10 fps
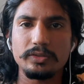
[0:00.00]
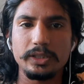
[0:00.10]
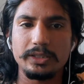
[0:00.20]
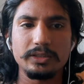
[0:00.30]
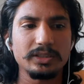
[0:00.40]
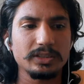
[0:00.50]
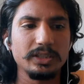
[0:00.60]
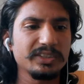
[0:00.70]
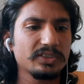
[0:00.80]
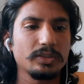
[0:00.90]
So I can just
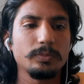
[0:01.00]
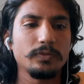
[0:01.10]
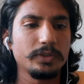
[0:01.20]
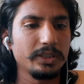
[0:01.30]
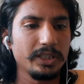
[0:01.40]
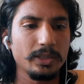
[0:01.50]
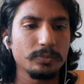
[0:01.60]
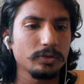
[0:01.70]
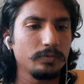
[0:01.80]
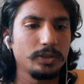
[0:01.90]
list some of the
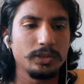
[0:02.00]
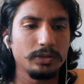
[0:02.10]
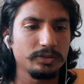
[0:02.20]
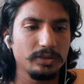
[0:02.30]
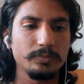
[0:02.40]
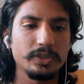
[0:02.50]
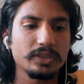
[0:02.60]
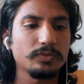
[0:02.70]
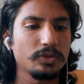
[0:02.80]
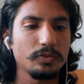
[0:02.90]
names of the
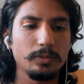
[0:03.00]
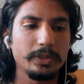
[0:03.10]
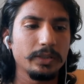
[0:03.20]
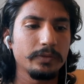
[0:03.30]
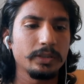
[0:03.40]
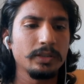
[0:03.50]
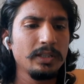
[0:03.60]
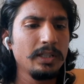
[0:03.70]
subjects which we'll be having,